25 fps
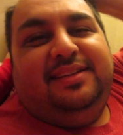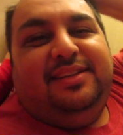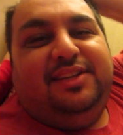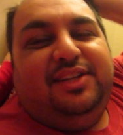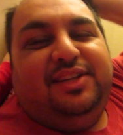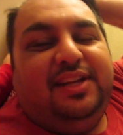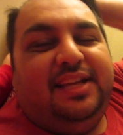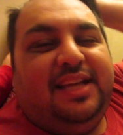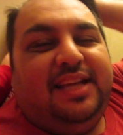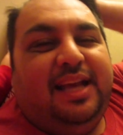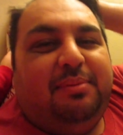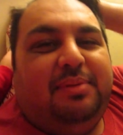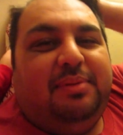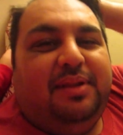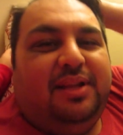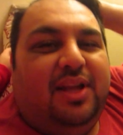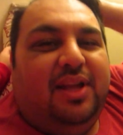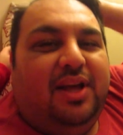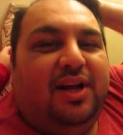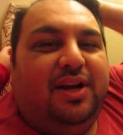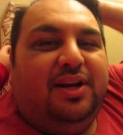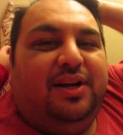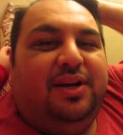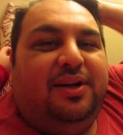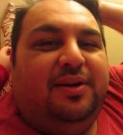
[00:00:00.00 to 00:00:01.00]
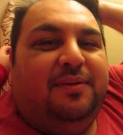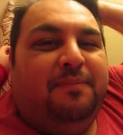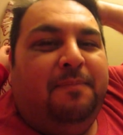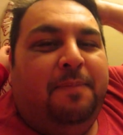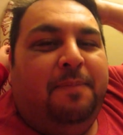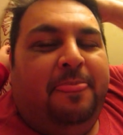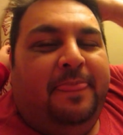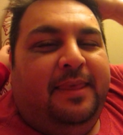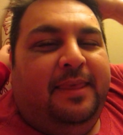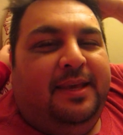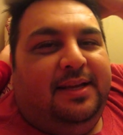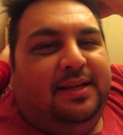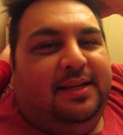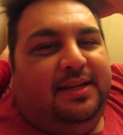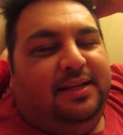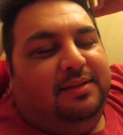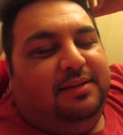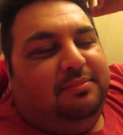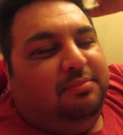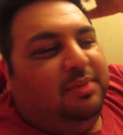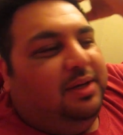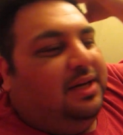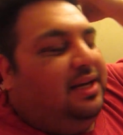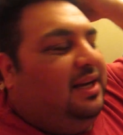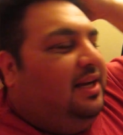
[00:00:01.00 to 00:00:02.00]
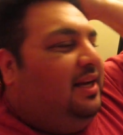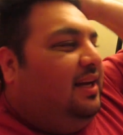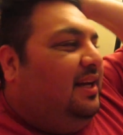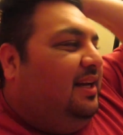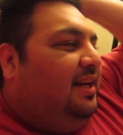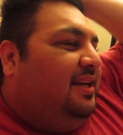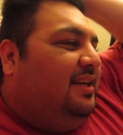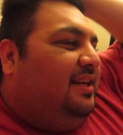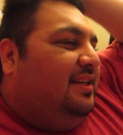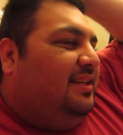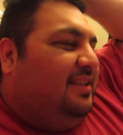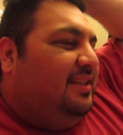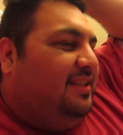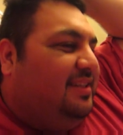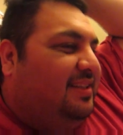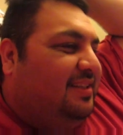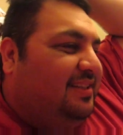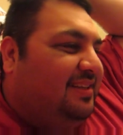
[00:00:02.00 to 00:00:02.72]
could have kept it longer, but uh.